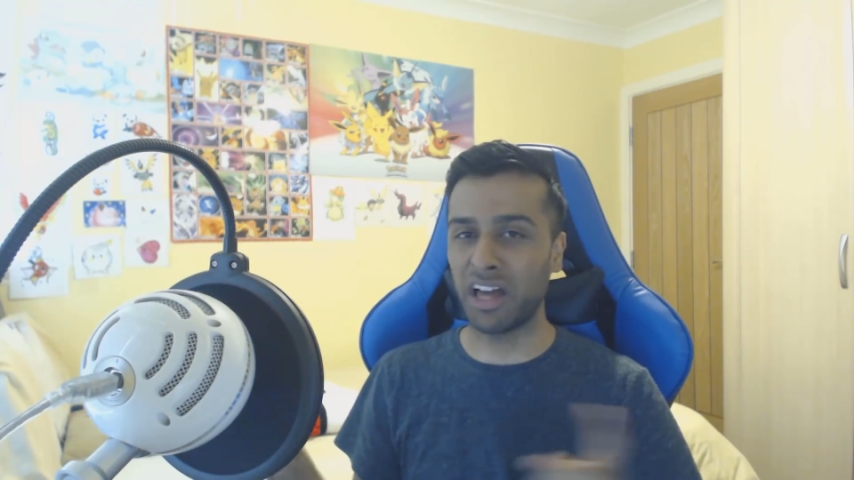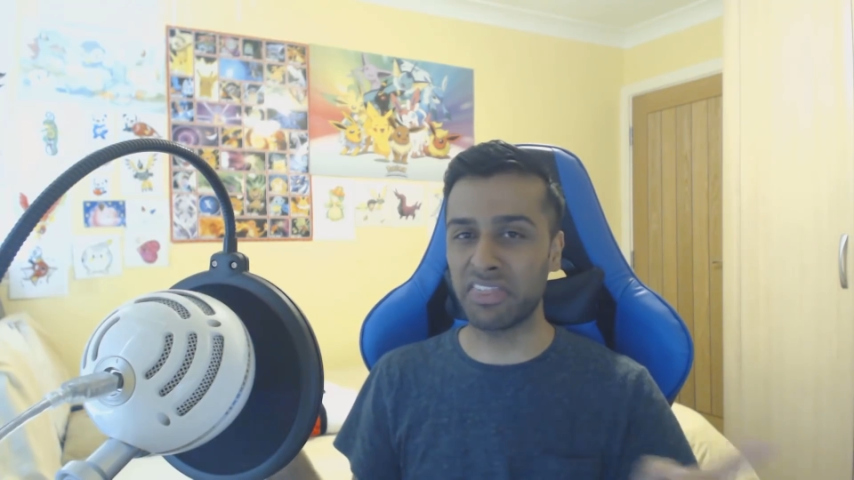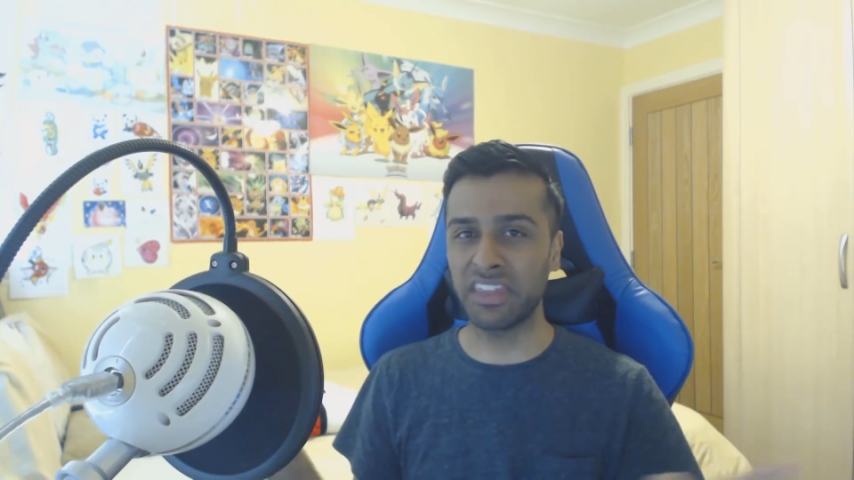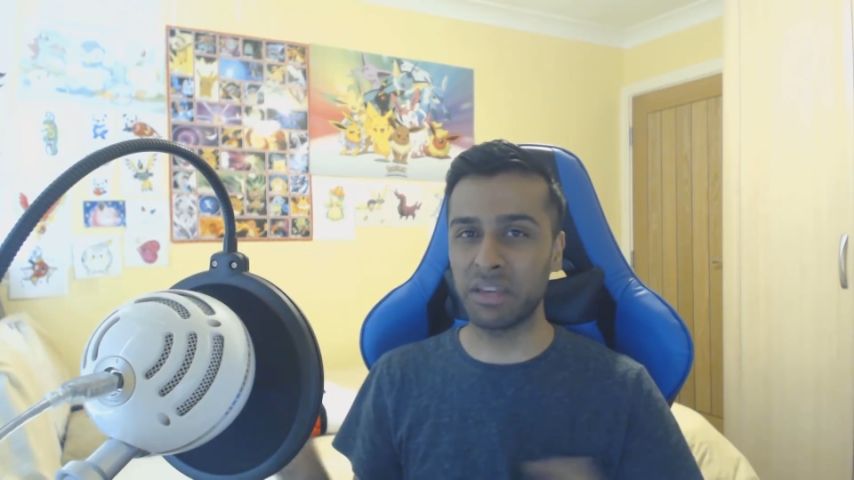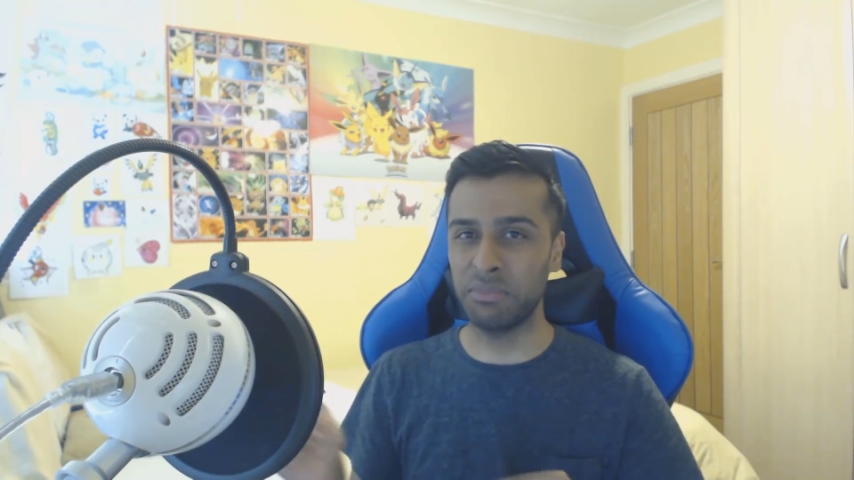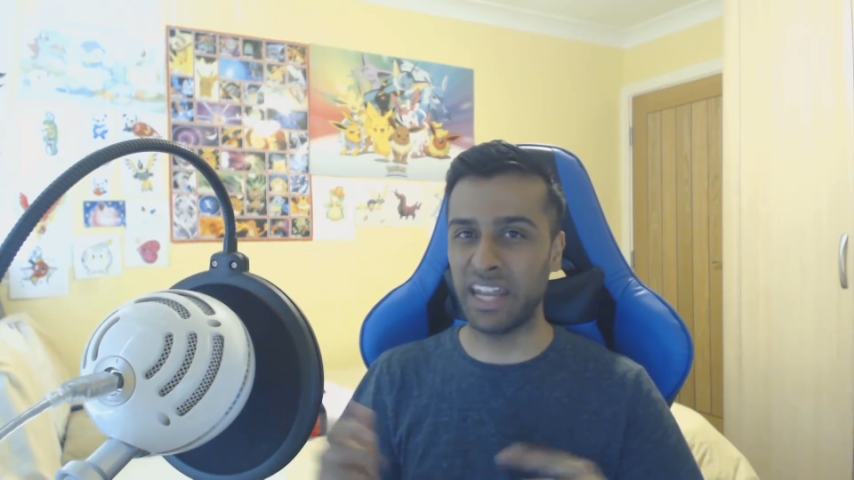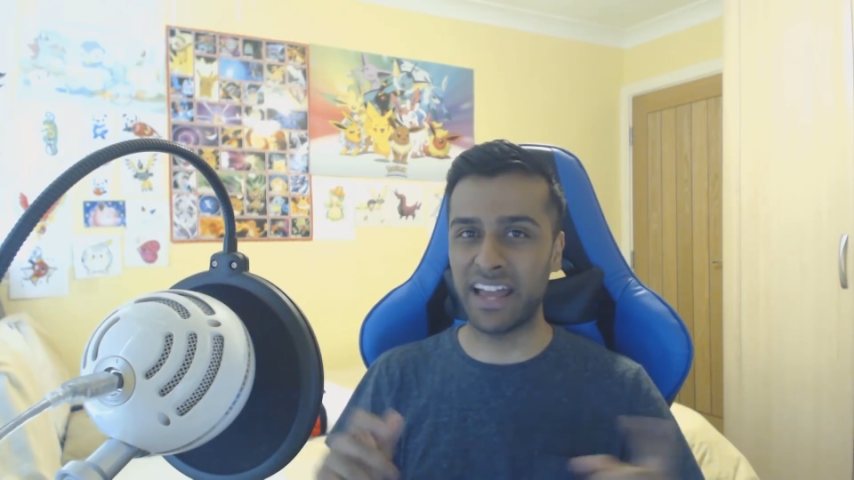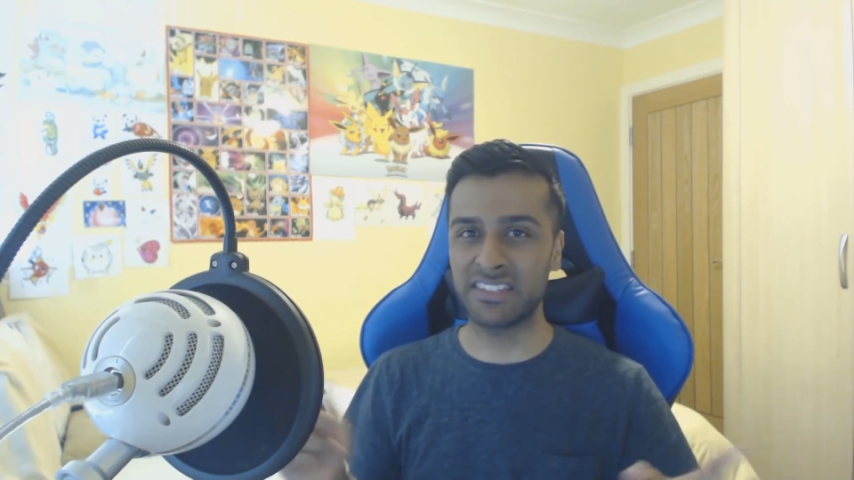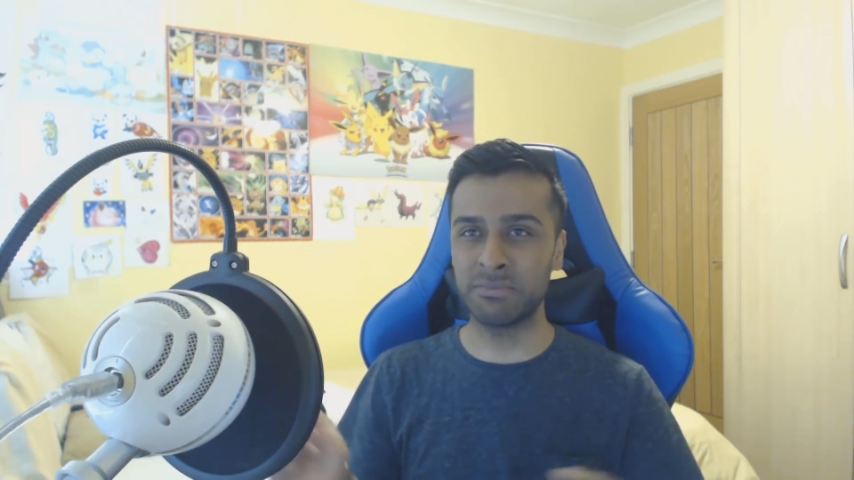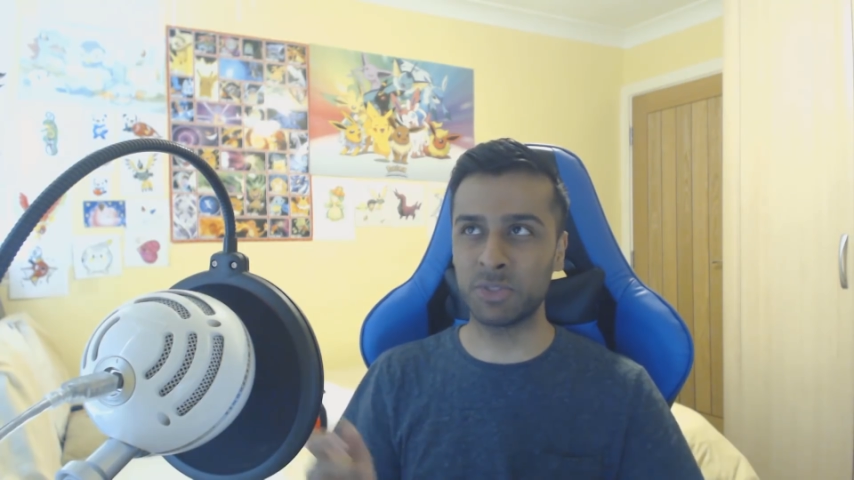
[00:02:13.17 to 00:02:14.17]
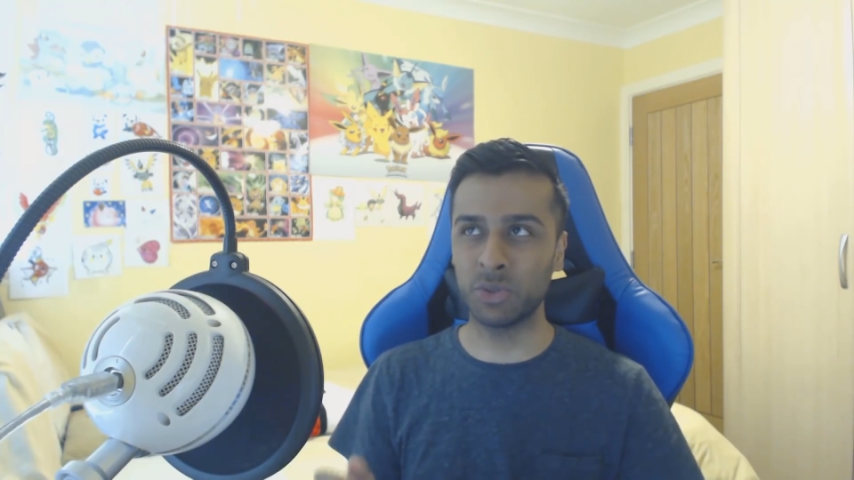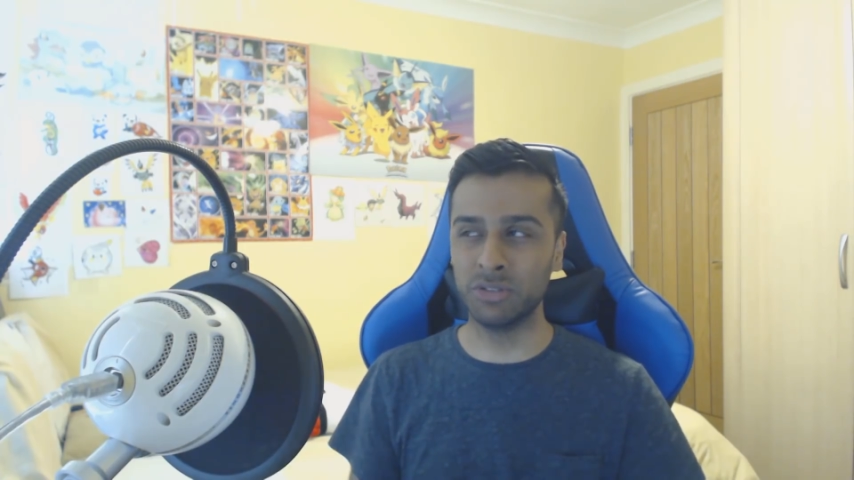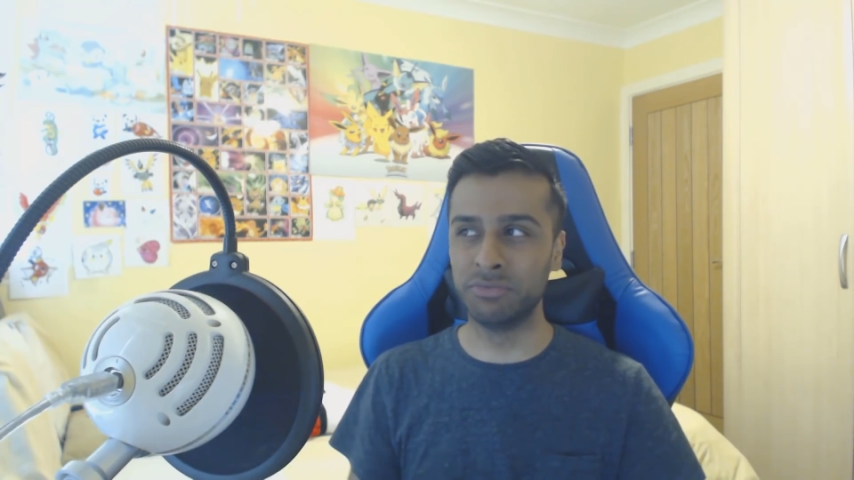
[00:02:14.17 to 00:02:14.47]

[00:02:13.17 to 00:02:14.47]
I think I'm going to add some sort